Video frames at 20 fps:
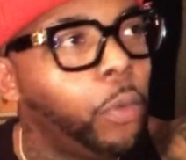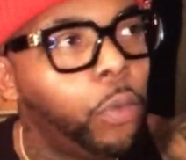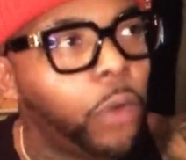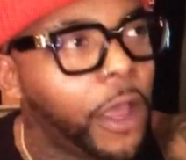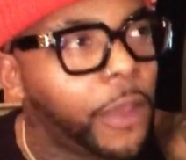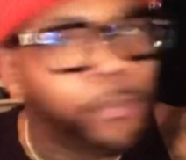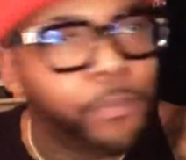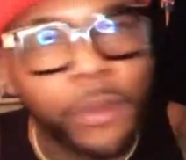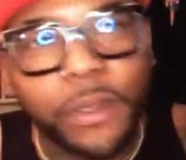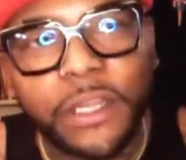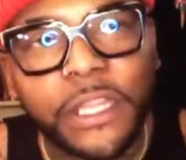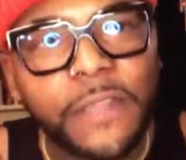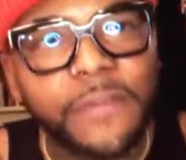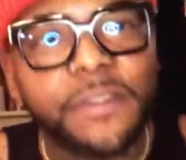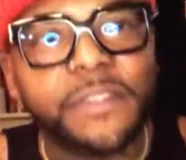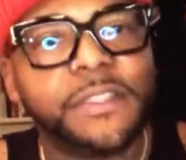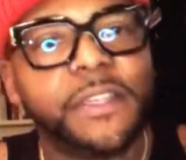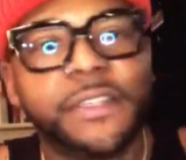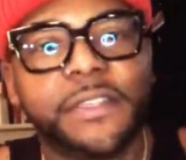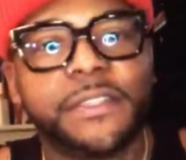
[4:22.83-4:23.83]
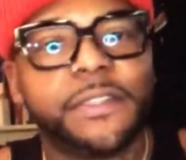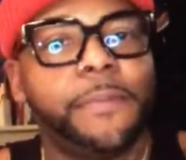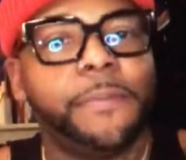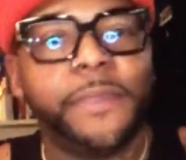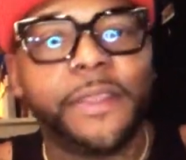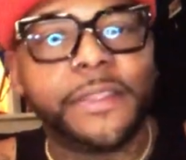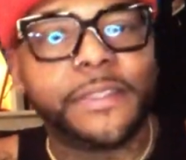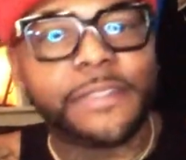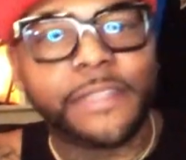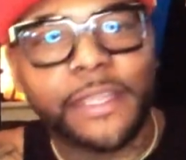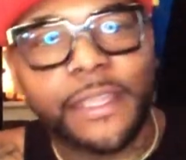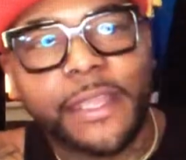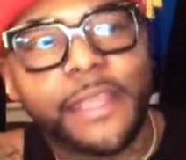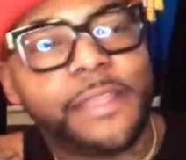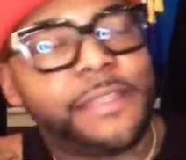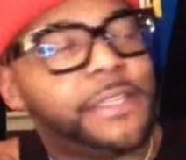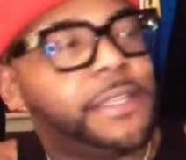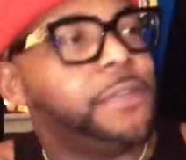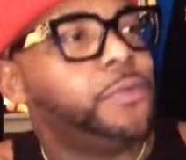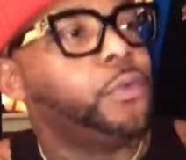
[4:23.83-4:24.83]
what belief system this
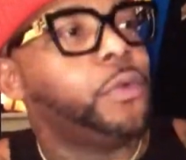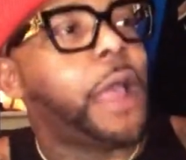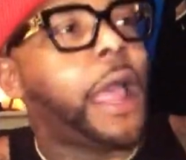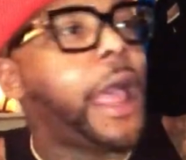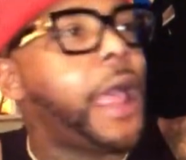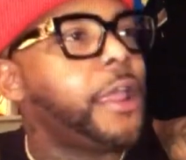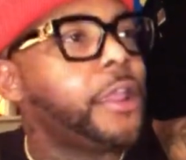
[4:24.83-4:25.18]
is and